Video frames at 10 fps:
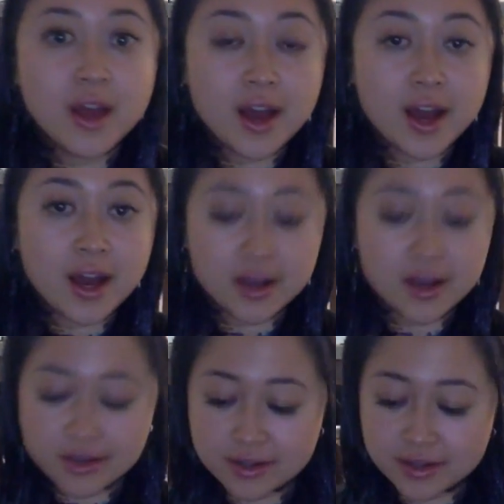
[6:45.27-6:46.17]

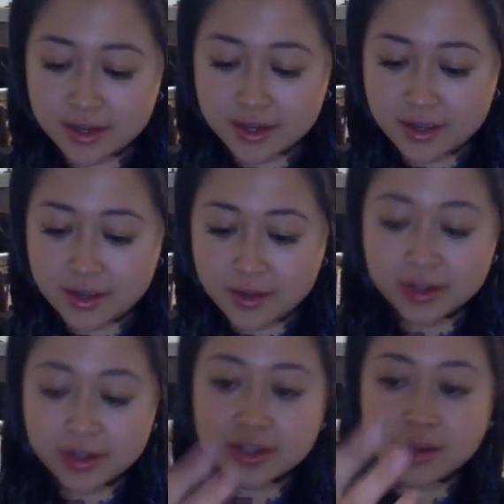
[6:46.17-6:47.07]
And you can
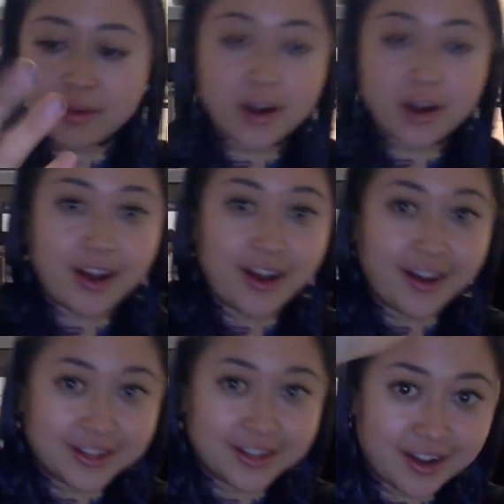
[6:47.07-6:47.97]
see where I
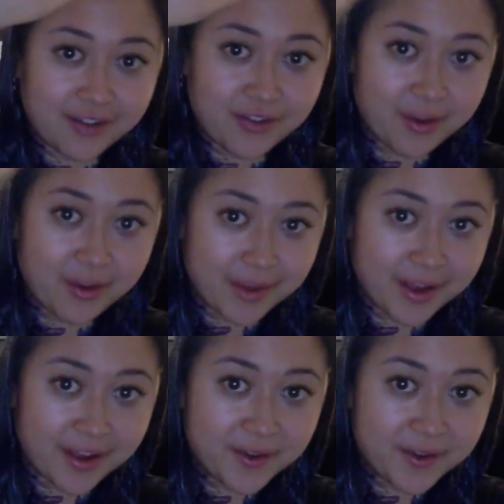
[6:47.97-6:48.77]
got stuff on my